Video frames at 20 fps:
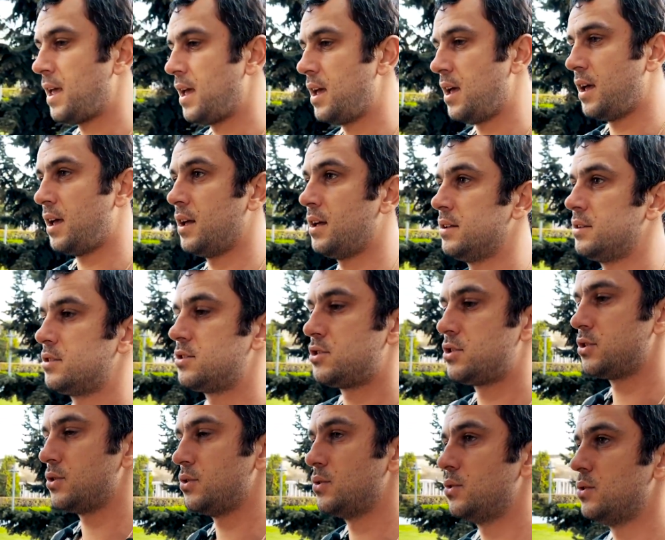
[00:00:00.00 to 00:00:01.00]
and
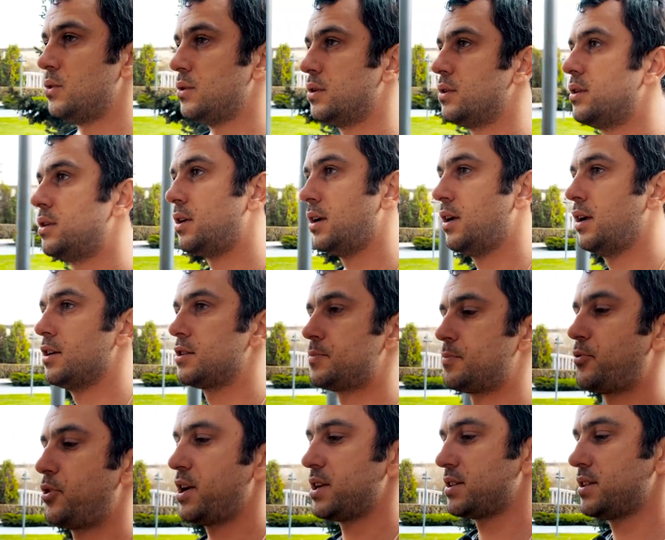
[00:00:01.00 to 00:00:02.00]
to
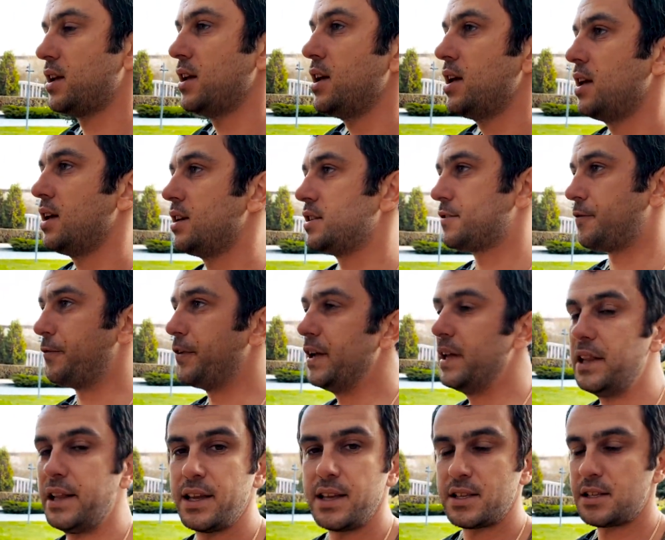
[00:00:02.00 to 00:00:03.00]
express his
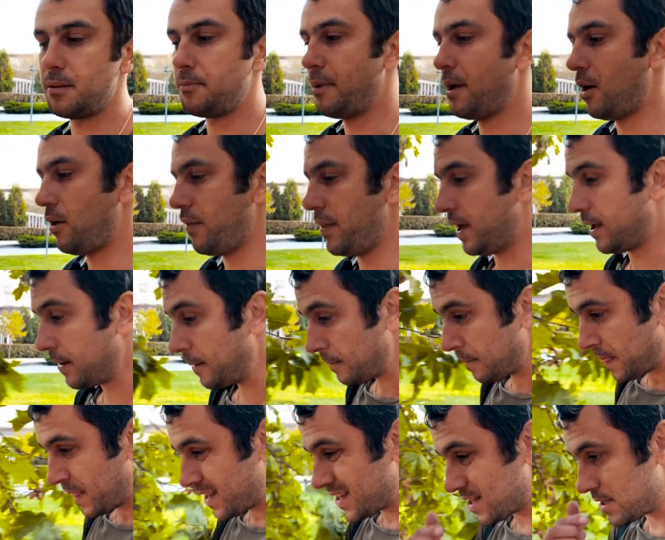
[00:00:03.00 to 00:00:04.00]
feelings about that,
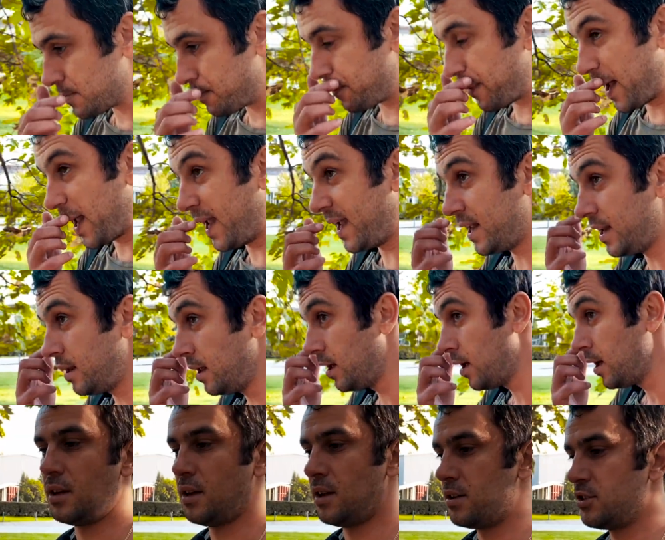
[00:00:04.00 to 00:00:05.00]
his pain,
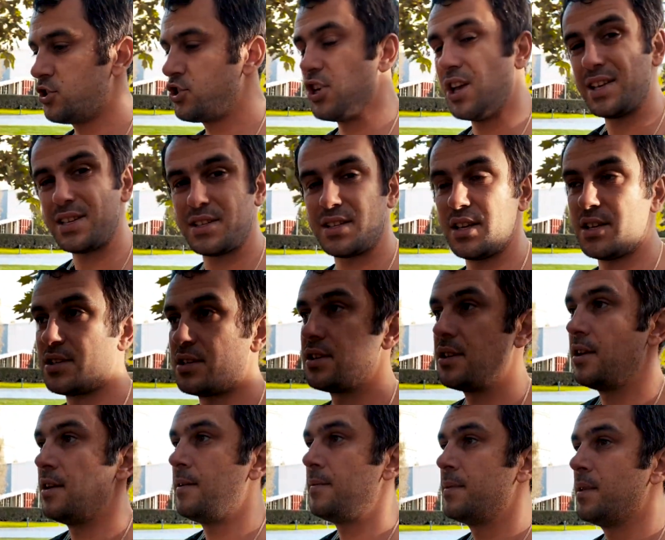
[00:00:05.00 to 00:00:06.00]

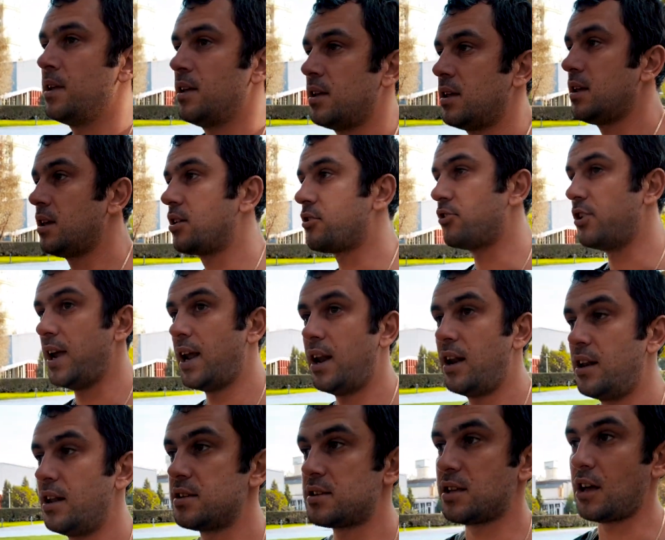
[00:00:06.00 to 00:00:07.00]
injustice, he
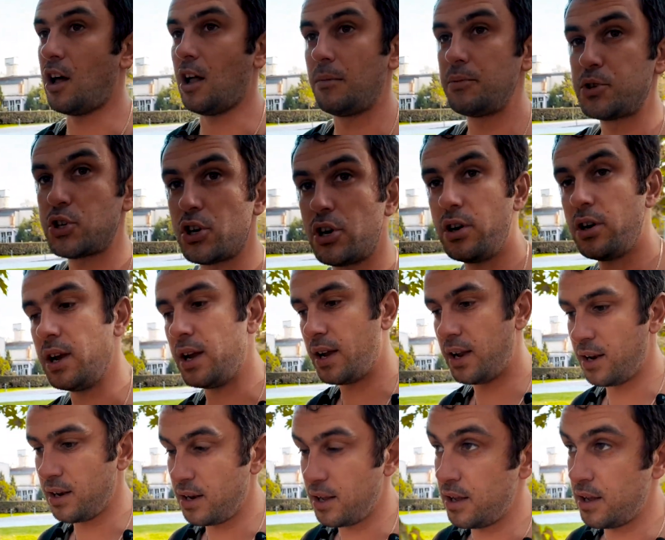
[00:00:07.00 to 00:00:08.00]
created a sculpture, and